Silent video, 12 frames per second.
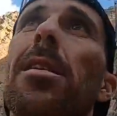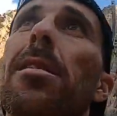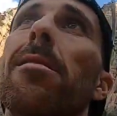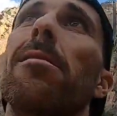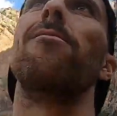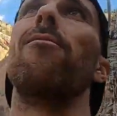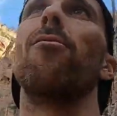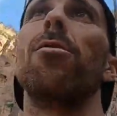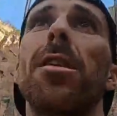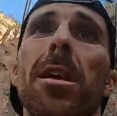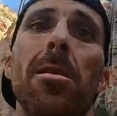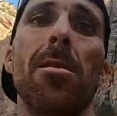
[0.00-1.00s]
of
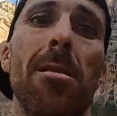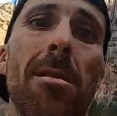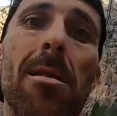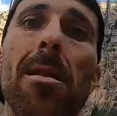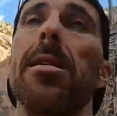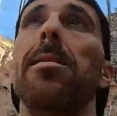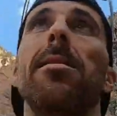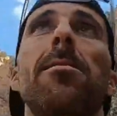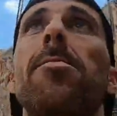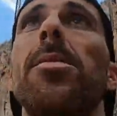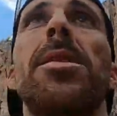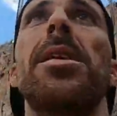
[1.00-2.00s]

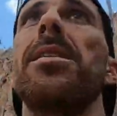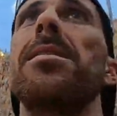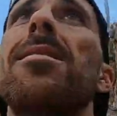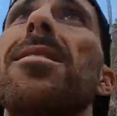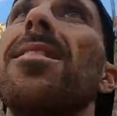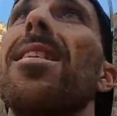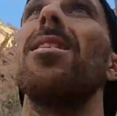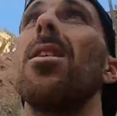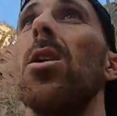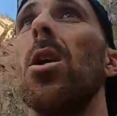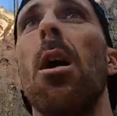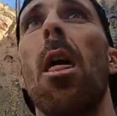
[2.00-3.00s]
exceptionally long day, I
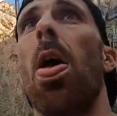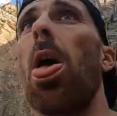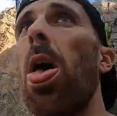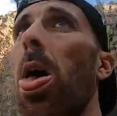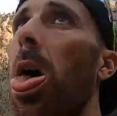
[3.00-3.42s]
wanted